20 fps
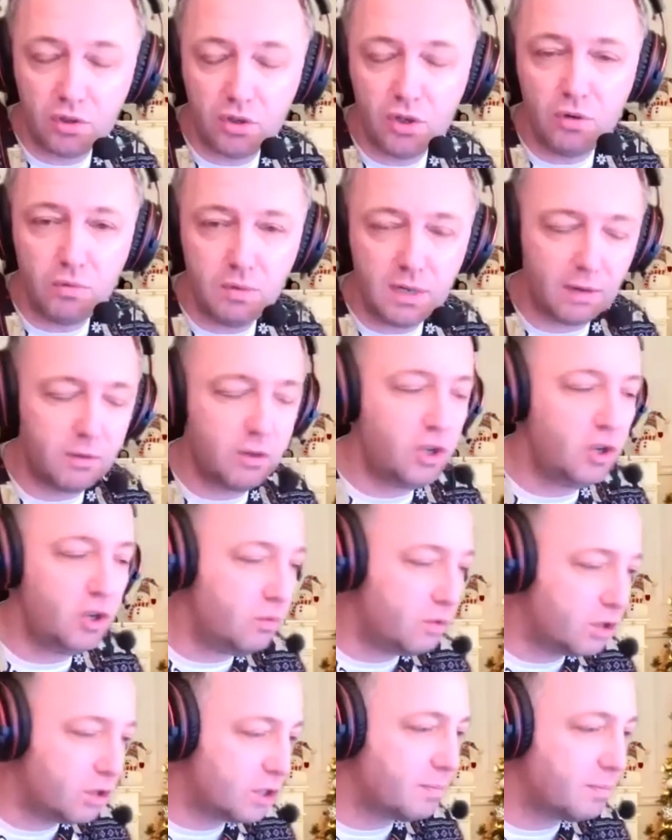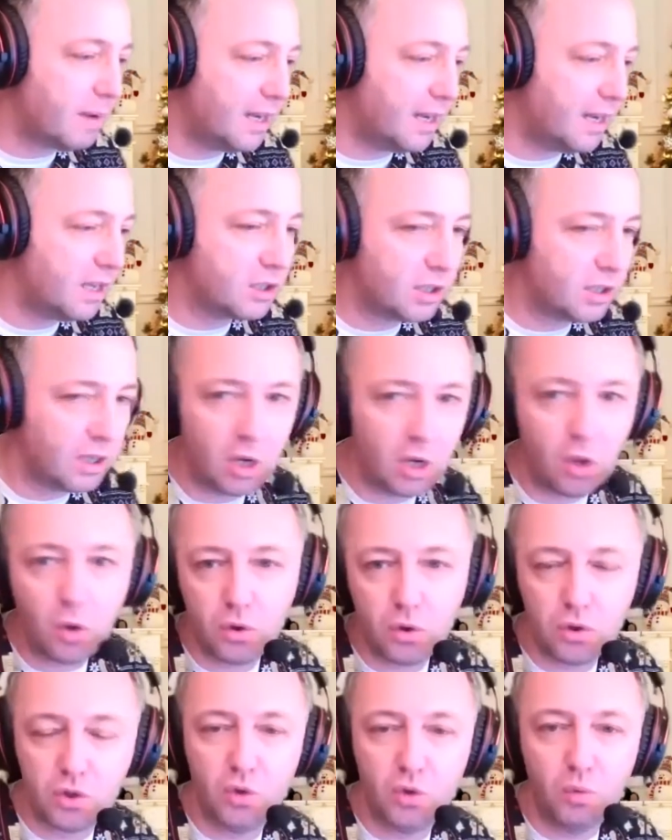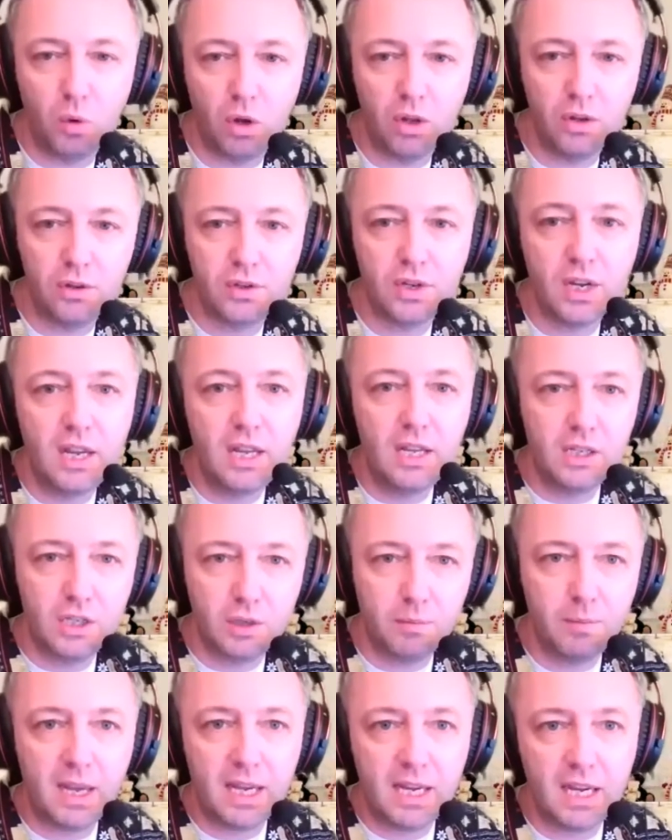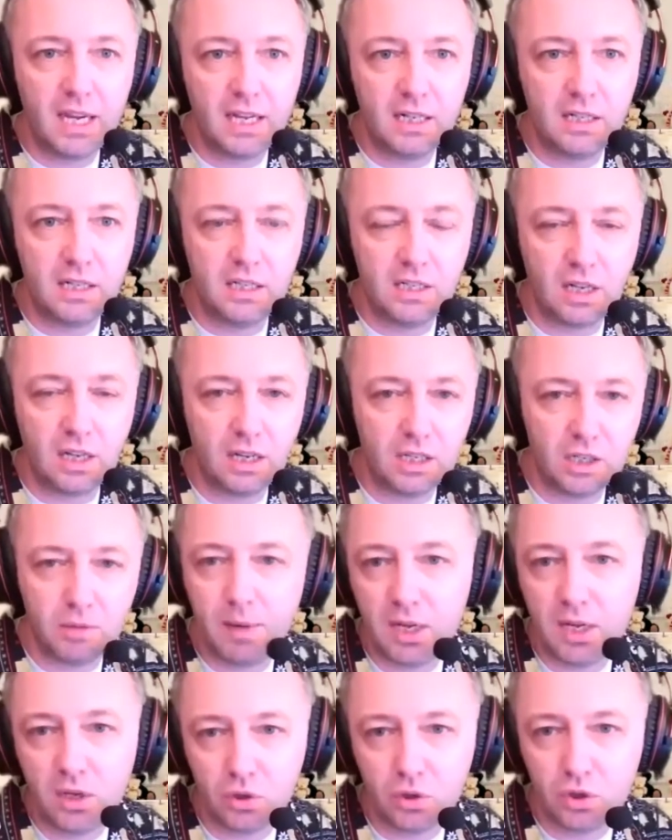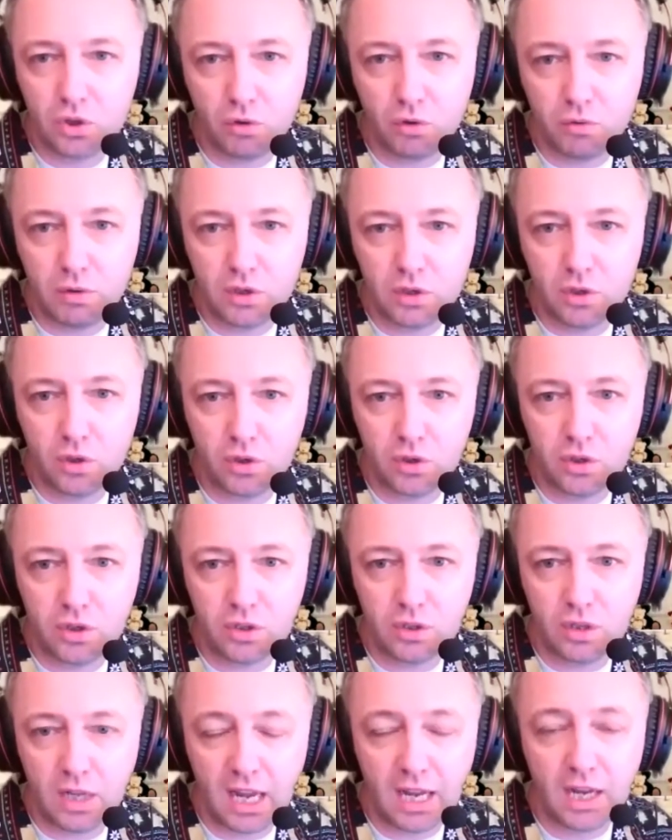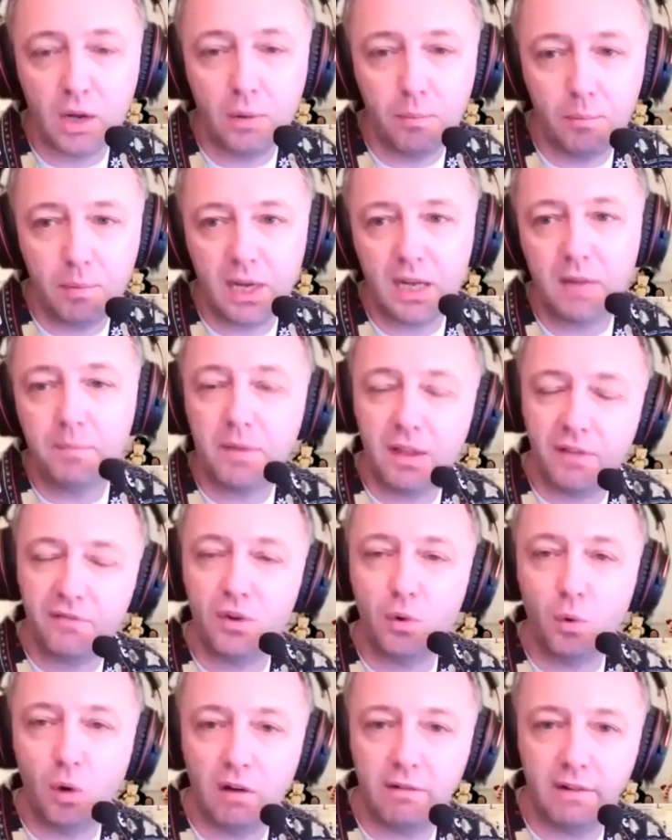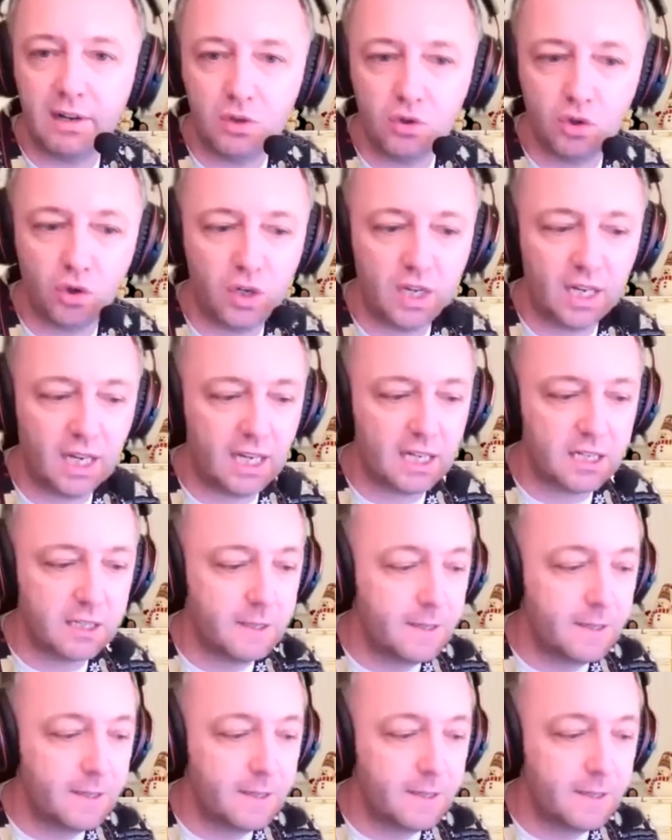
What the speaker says: You spend as long as you want to make it to make your story as good as it can be if you are enjoying it.